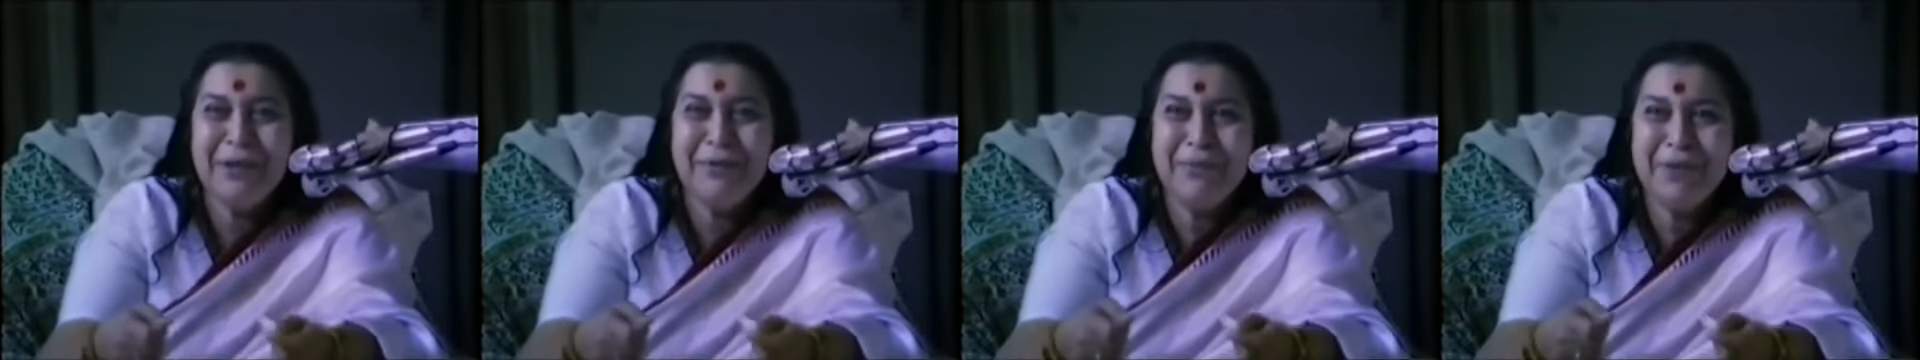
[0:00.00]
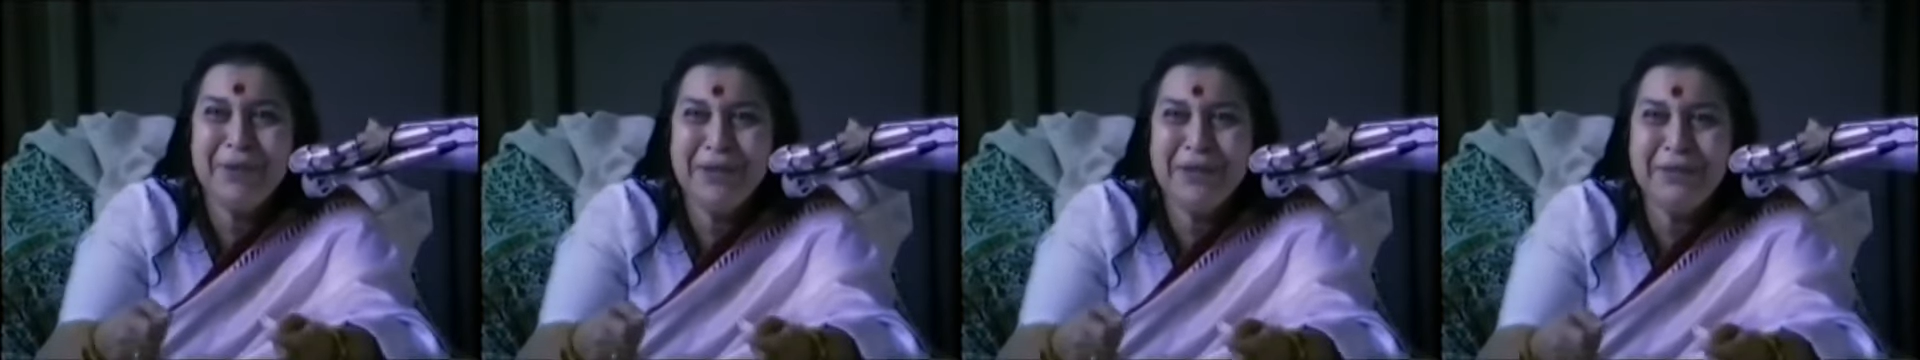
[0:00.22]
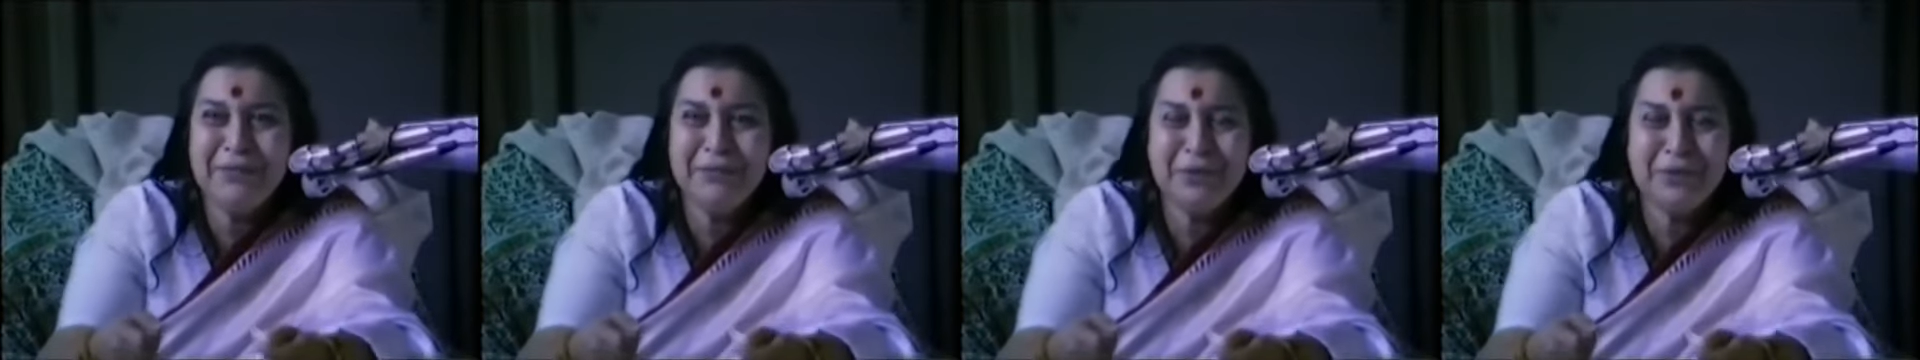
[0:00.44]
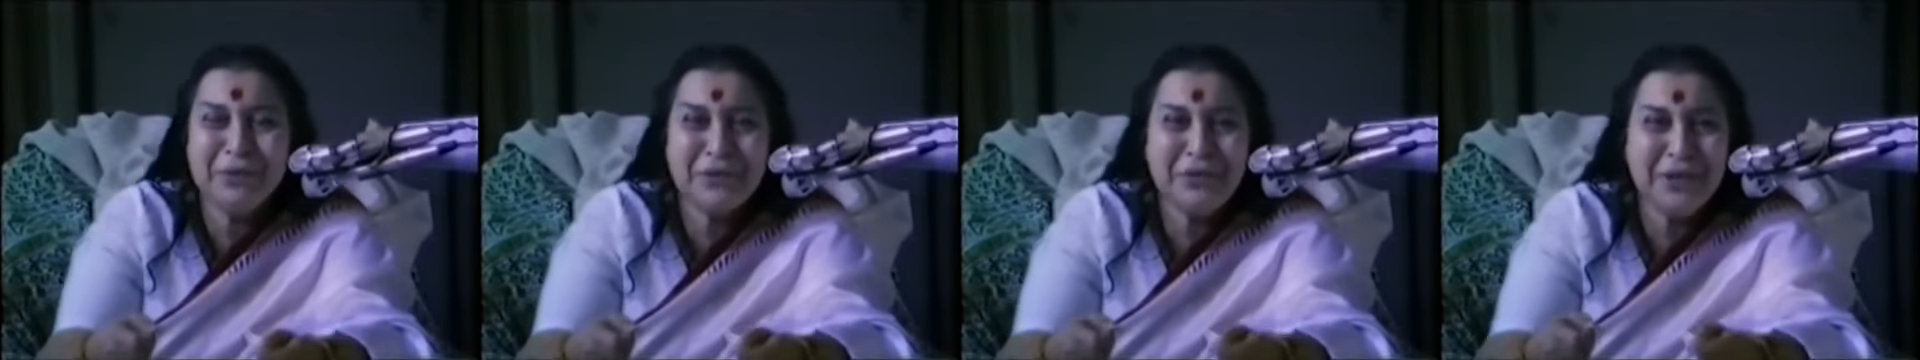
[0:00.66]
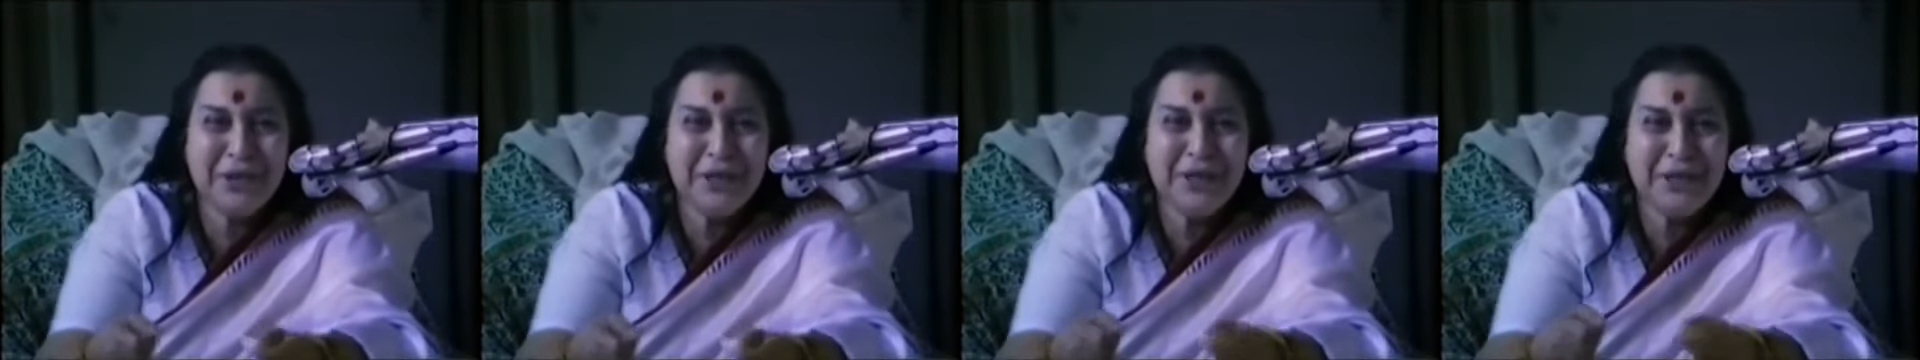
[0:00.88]
when he
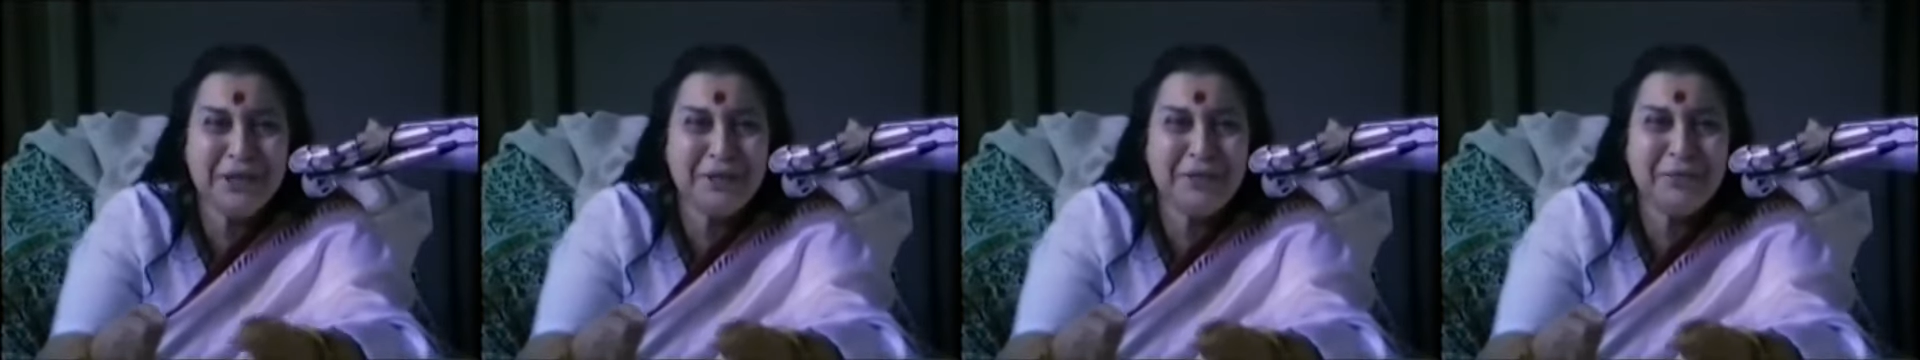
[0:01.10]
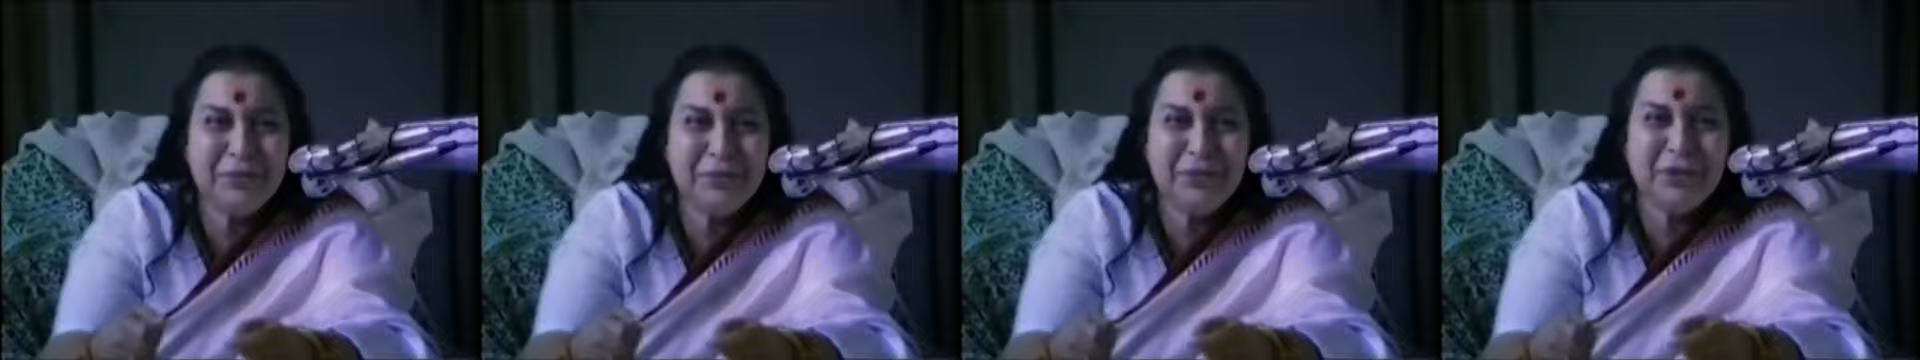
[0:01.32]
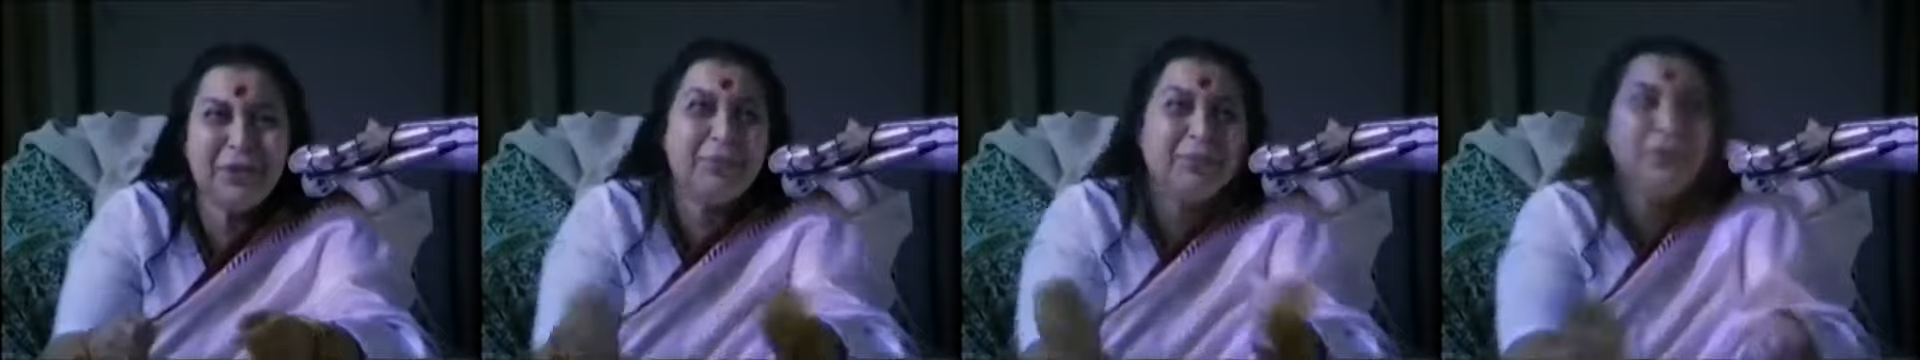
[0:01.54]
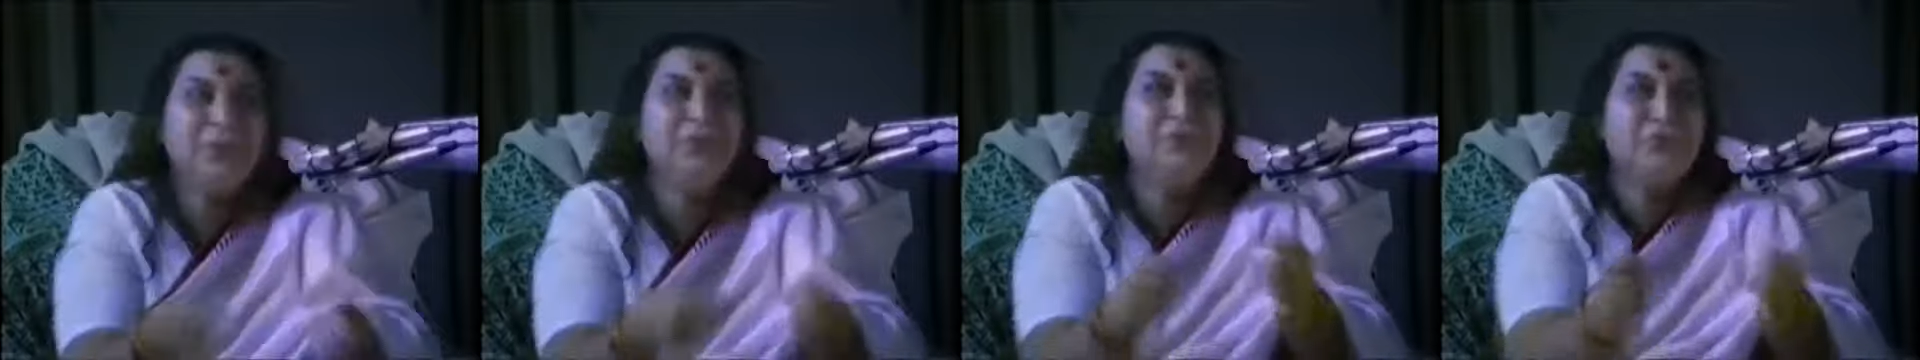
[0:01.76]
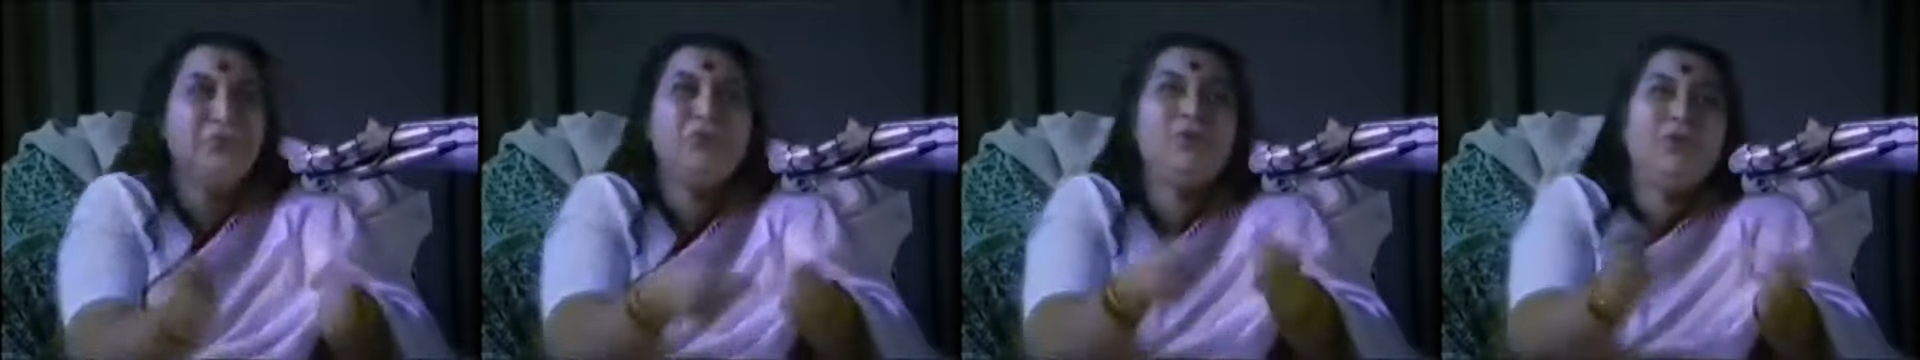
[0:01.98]
was released of the job, he
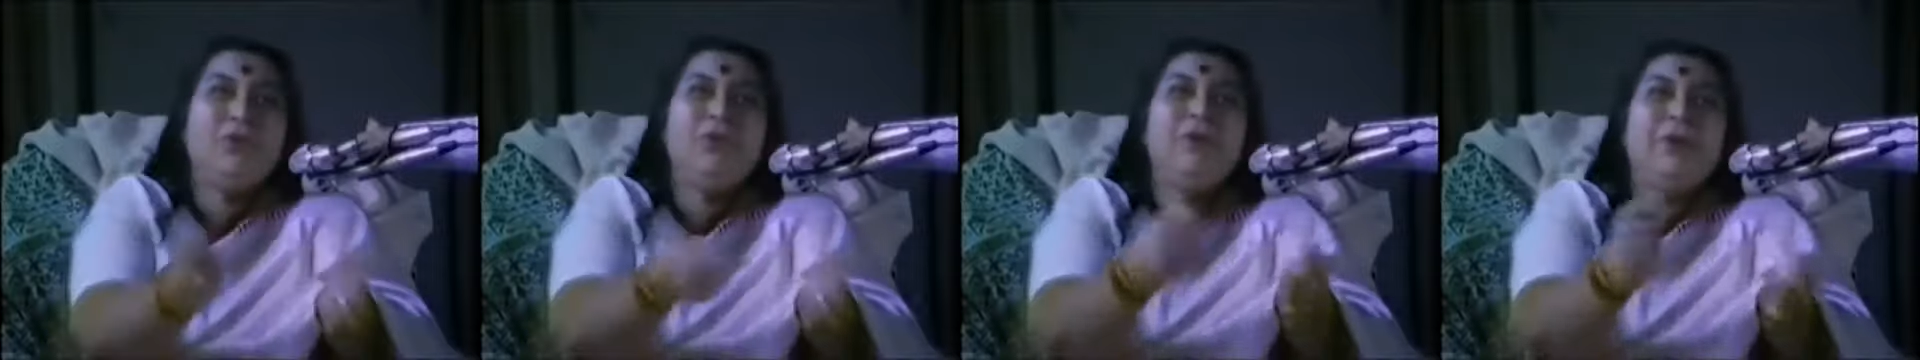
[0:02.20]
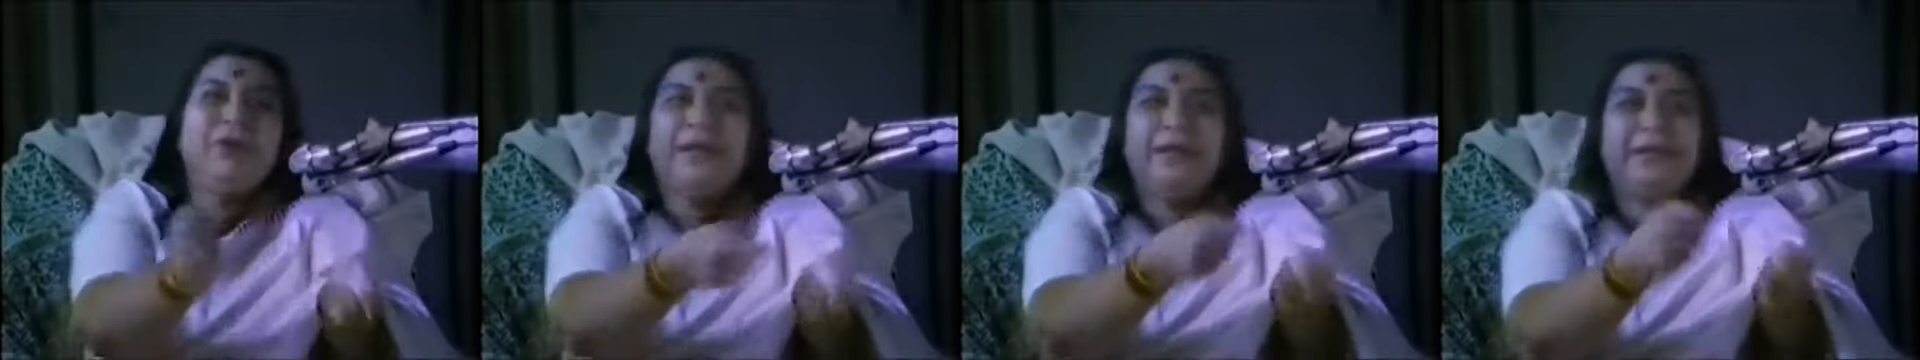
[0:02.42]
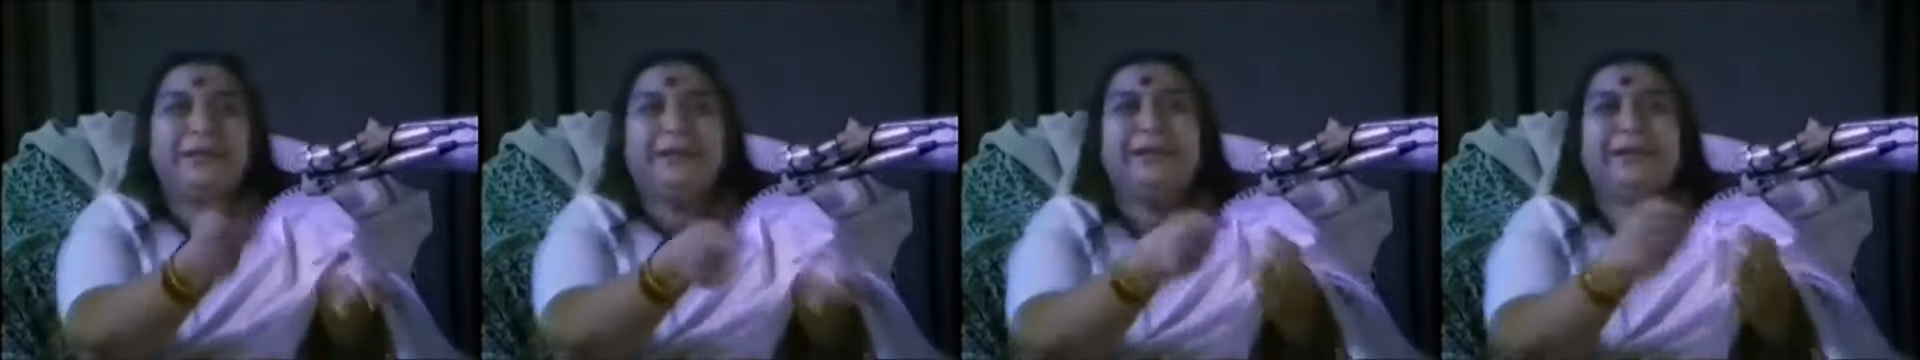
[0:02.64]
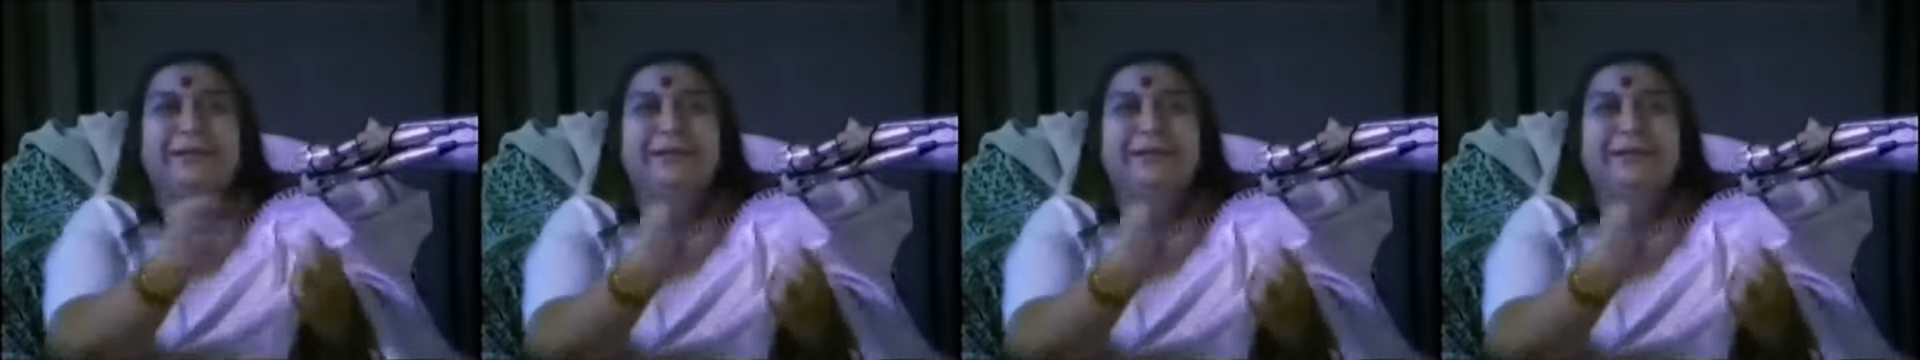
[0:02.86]
used to go on like that.